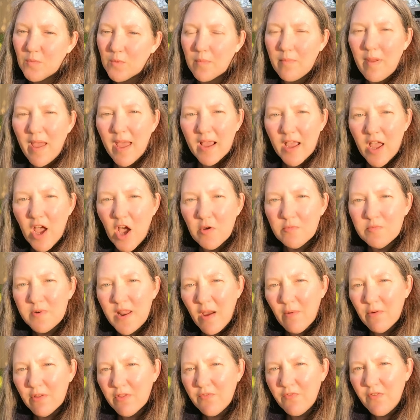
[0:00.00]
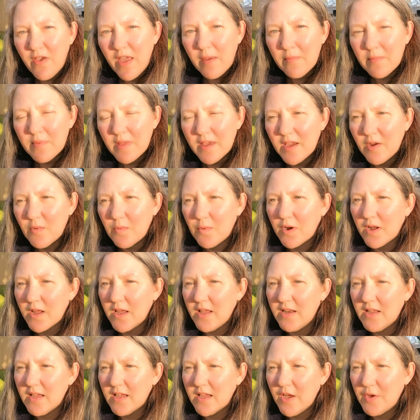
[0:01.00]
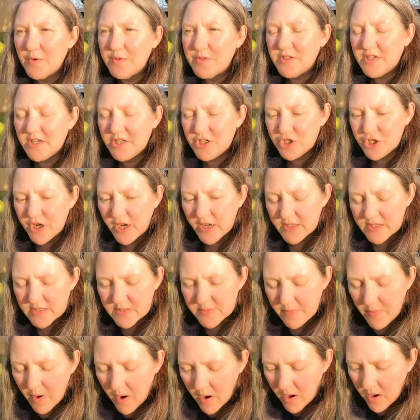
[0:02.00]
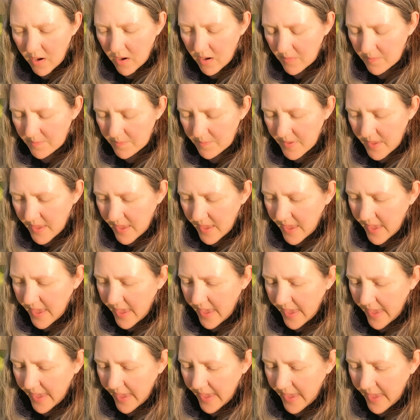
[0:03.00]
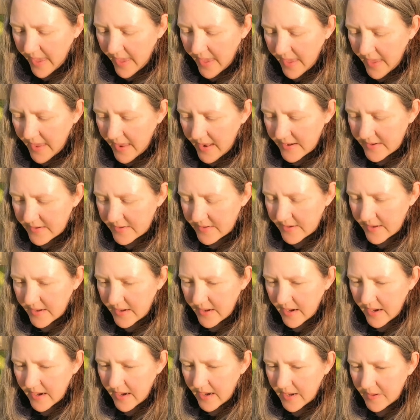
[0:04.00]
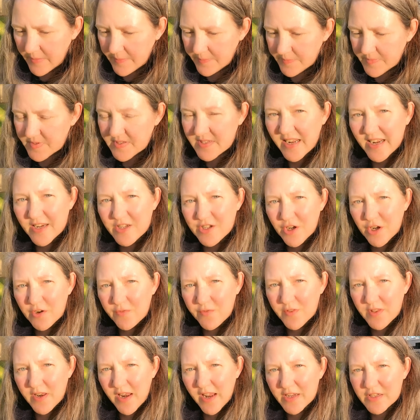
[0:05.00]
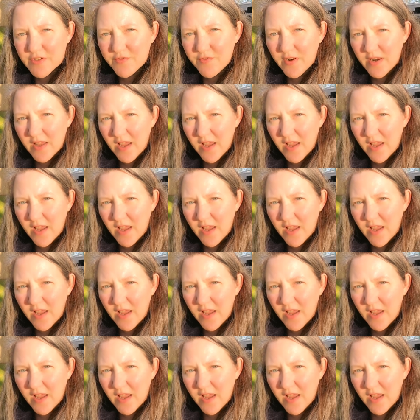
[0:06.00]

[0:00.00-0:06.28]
We're back home now with family. We're gonna go see Shane's mom, and stay tuned for the next